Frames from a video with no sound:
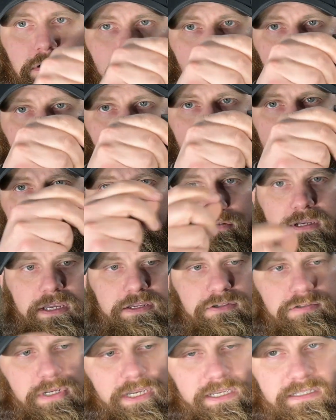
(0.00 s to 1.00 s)
Also,
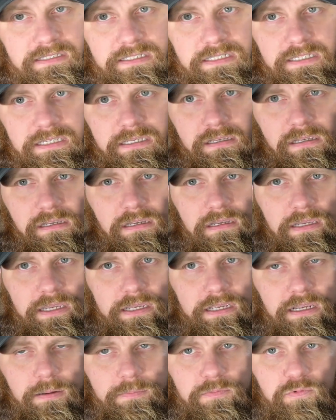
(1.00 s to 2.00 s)
as you guys see,
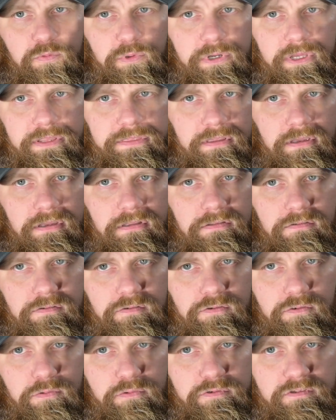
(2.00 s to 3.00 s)
it comes with
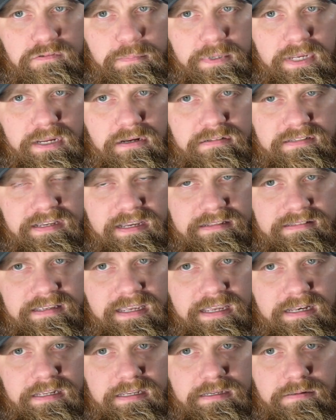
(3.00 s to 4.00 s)
2 spare
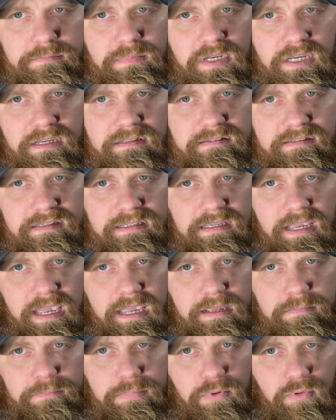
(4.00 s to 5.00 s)
titanium
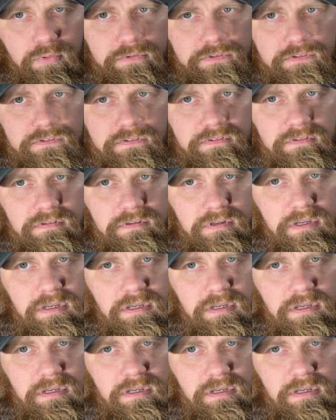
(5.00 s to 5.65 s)
T8 bolts.